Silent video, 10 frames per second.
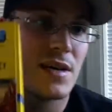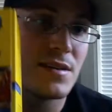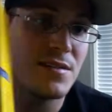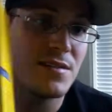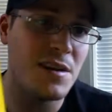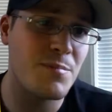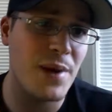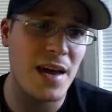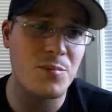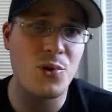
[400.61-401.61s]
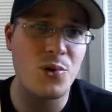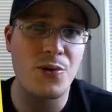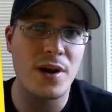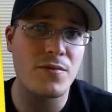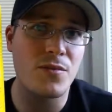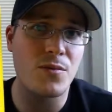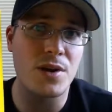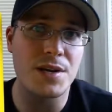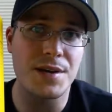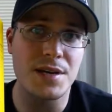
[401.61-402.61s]
is not a bad program for what
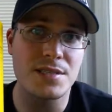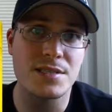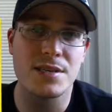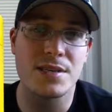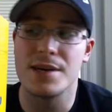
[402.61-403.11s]
it does.